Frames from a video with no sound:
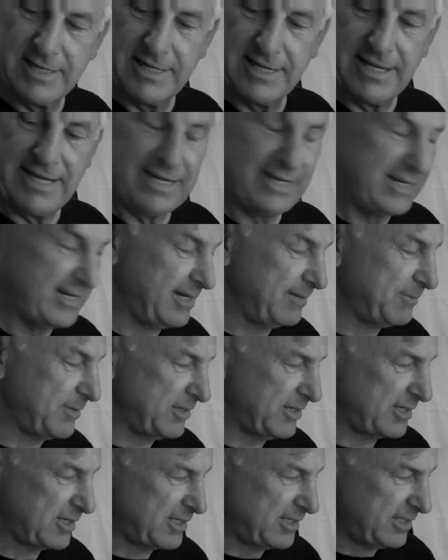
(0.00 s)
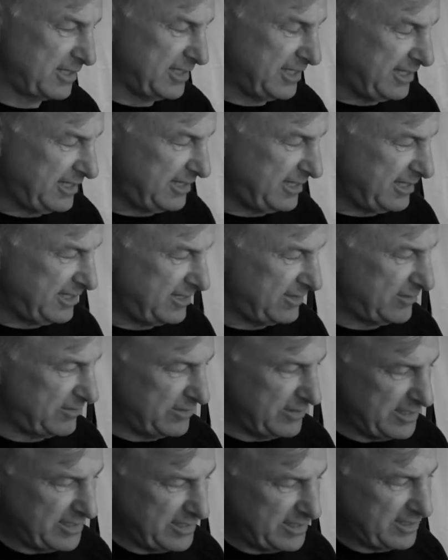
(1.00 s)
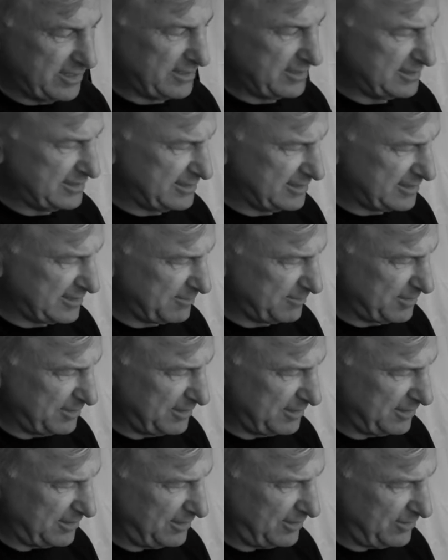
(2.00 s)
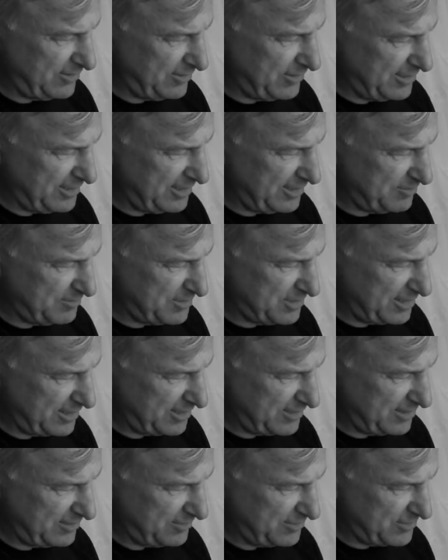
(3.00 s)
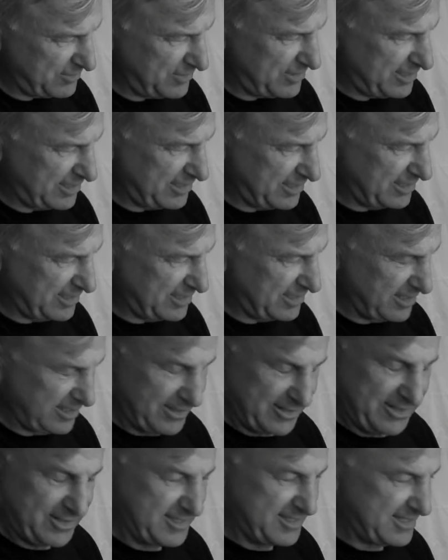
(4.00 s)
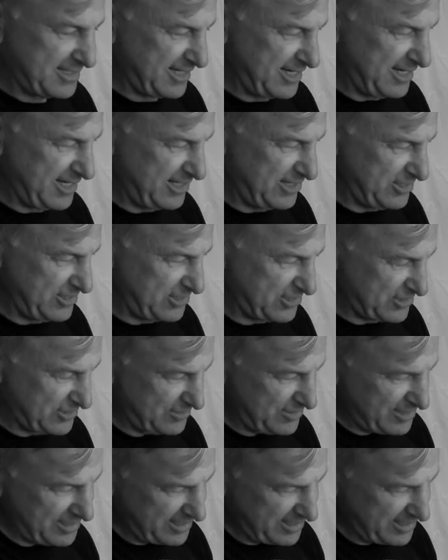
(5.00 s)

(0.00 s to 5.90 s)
and I'm going to clean the oil. I'm going to lower the objective so I can, the stage, so I